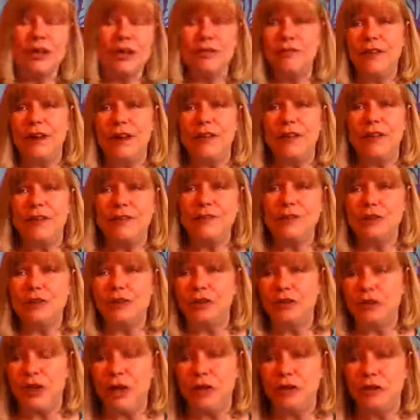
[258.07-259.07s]
violence and
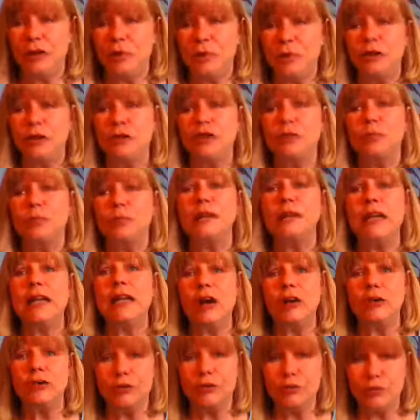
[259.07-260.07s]
child abuse, but
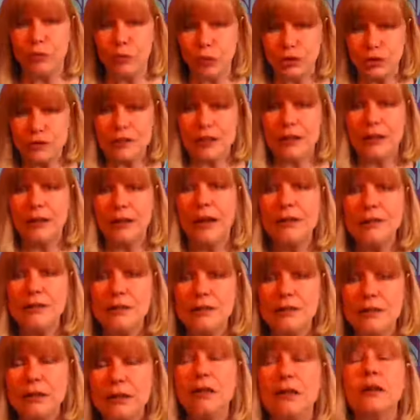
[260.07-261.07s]
now divorce and
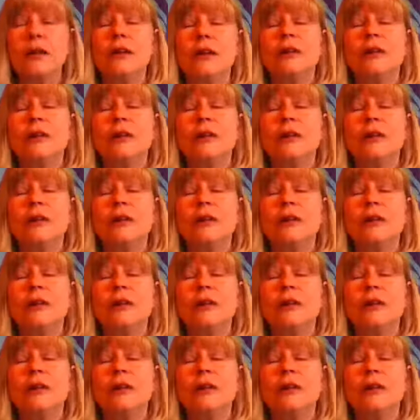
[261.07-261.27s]
custody.